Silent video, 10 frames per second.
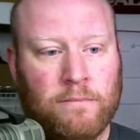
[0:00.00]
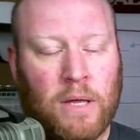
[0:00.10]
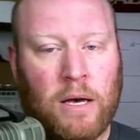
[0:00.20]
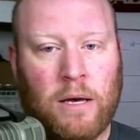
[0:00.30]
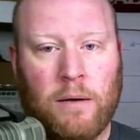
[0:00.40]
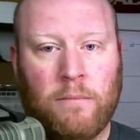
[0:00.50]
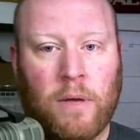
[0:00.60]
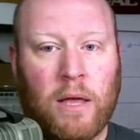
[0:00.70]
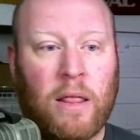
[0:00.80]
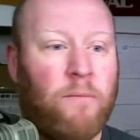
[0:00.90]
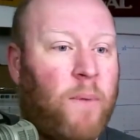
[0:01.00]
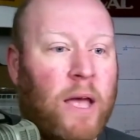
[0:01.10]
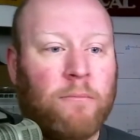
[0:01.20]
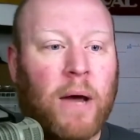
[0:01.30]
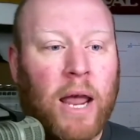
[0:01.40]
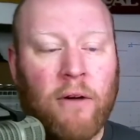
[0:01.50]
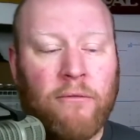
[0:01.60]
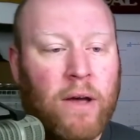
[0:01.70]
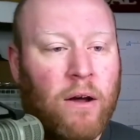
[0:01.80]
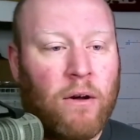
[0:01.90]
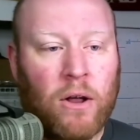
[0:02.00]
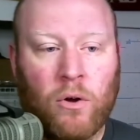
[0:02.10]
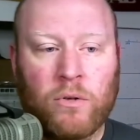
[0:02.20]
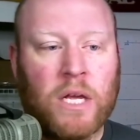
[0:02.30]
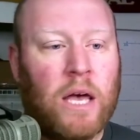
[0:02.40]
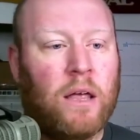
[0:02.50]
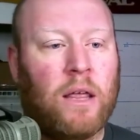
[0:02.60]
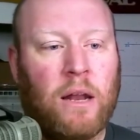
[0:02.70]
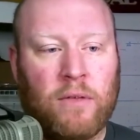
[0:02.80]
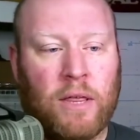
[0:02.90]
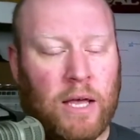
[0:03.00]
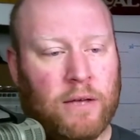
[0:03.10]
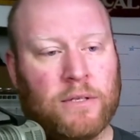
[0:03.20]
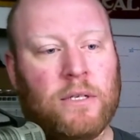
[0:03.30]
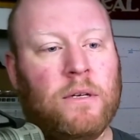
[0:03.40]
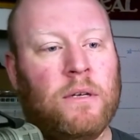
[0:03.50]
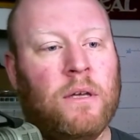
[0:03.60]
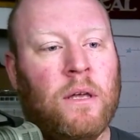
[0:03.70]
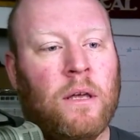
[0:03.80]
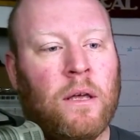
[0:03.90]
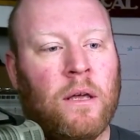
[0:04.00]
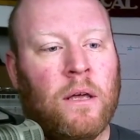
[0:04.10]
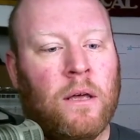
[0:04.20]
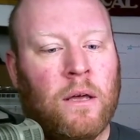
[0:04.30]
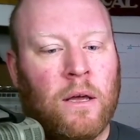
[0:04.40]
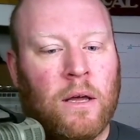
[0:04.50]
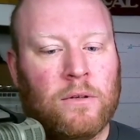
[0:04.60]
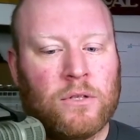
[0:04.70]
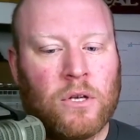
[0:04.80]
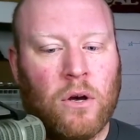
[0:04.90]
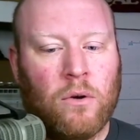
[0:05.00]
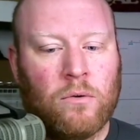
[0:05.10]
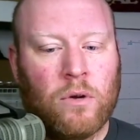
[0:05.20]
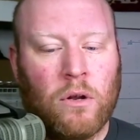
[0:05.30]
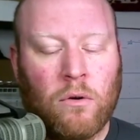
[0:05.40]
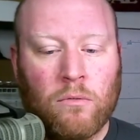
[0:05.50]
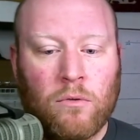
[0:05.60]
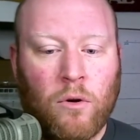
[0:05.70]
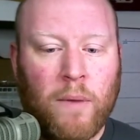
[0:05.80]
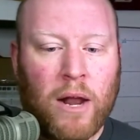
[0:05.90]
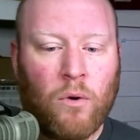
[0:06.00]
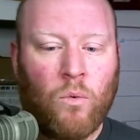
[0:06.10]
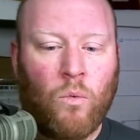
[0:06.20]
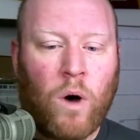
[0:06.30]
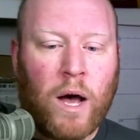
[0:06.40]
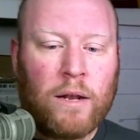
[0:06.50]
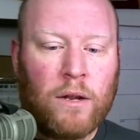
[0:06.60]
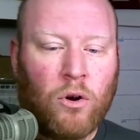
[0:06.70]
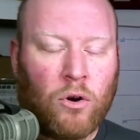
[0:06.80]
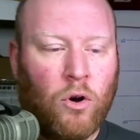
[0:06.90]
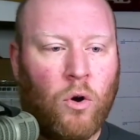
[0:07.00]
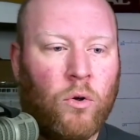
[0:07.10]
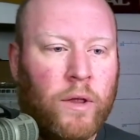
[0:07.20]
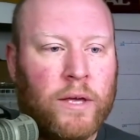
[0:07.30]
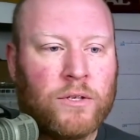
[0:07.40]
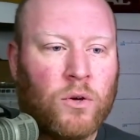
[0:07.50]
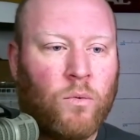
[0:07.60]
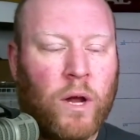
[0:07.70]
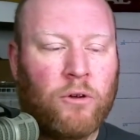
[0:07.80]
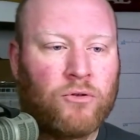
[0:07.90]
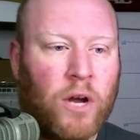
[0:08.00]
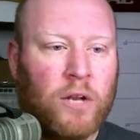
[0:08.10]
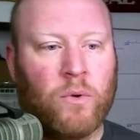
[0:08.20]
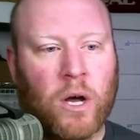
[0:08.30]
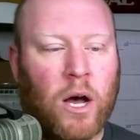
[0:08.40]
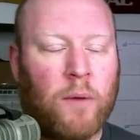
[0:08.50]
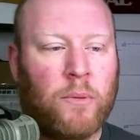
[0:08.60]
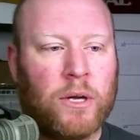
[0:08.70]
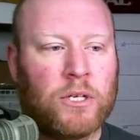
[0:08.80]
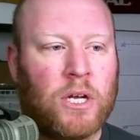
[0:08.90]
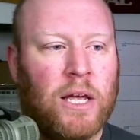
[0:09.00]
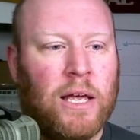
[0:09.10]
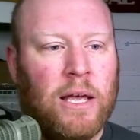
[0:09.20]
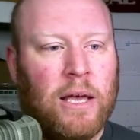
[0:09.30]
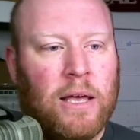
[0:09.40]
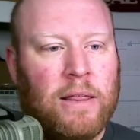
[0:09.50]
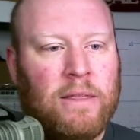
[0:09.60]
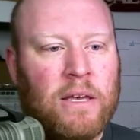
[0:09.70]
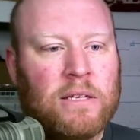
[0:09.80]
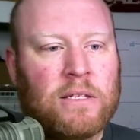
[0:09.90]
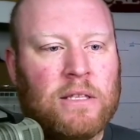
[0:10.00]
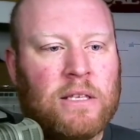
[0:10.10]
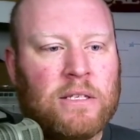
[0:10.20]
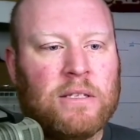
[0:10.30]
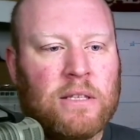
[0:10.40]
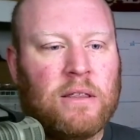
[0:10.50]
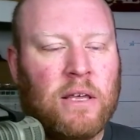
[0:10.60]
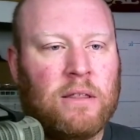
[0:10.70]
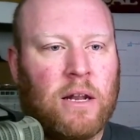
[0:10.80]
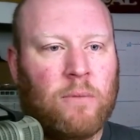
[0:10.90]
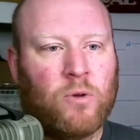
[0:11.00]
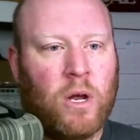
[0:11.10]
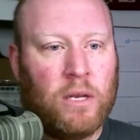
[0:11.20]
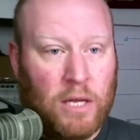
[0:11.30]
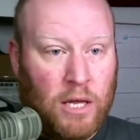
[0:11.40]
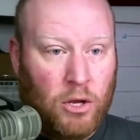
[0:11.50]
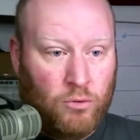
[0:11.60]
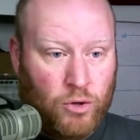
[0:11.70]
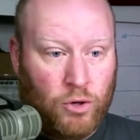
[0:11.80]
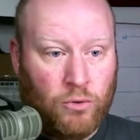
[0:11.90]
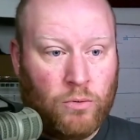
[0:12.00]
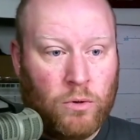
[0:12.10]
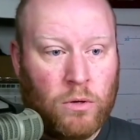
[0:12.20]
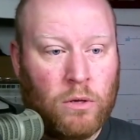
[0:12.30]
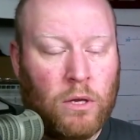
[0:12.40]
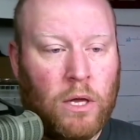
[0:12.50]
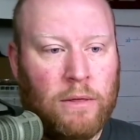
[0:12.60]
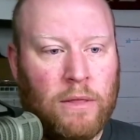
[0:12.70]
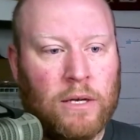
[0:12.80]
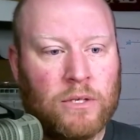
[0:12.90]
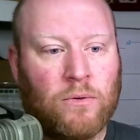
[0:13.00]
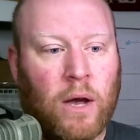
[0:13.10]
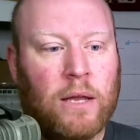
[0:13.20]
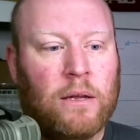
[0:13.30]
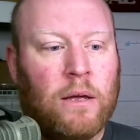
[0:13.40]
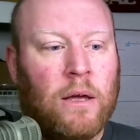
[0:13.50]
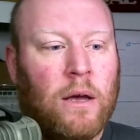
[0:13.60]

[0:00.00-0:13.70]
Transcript: And they've paid my airfare and hotel and everything else. And so, no matter what your goal is or what you're trying to accomplish, this is the thing that I'm trying to get you to in this, right?